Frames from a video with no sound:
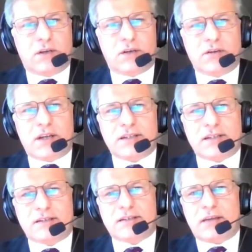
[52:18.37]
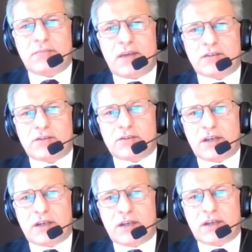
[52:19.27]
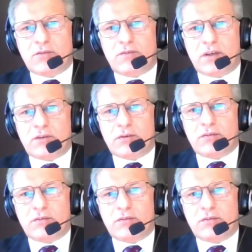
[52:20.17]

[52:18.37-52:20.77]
recognized that some associate and joint venture